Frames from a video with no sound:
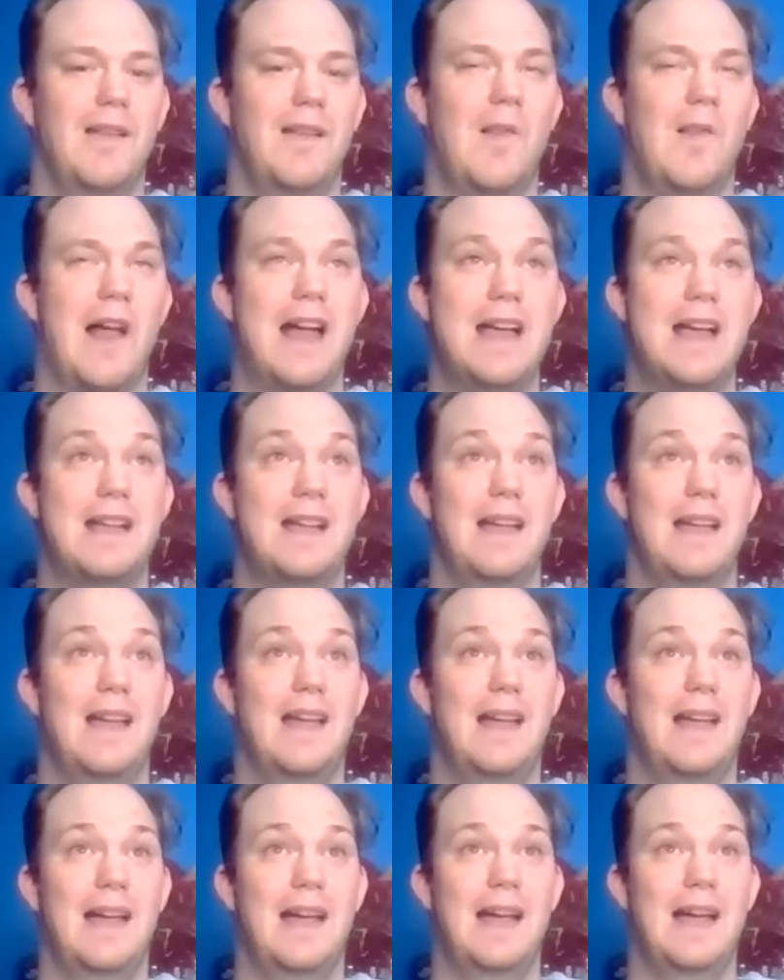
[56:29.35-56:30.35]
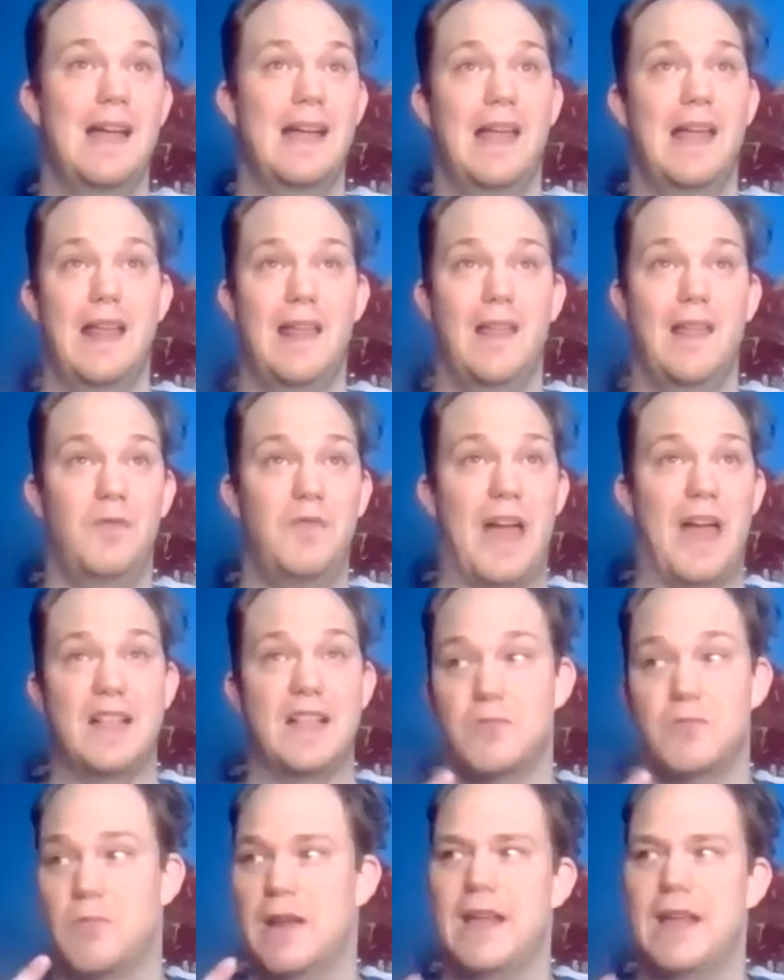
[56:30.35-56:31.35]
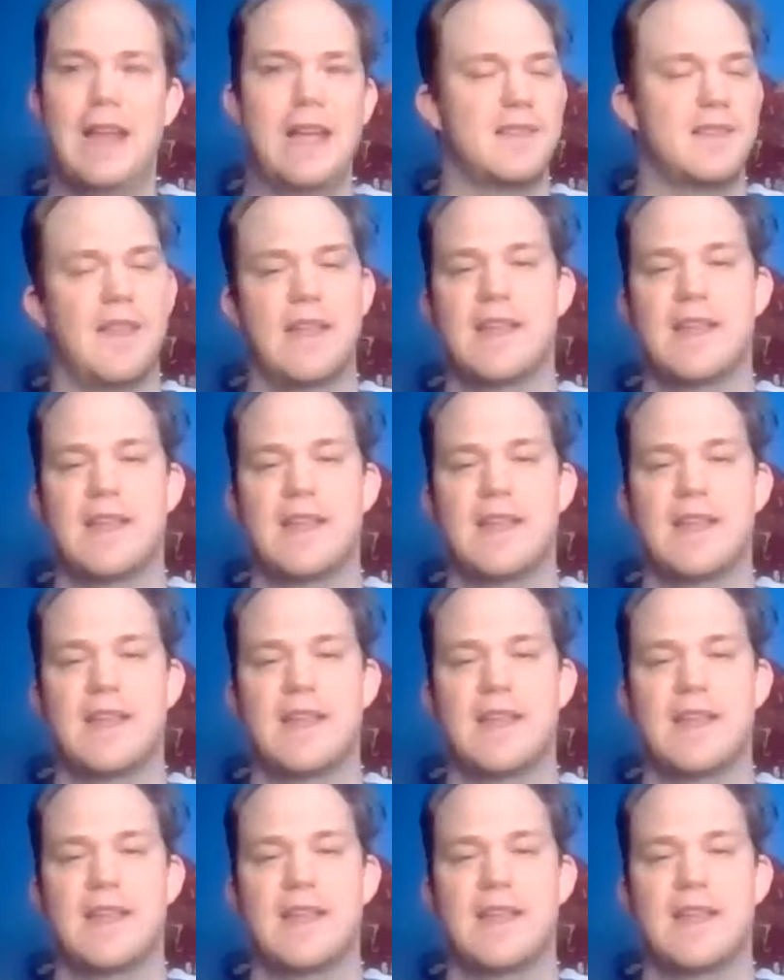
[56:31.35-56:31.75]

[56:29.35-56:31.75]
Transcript: Like, that's what it is.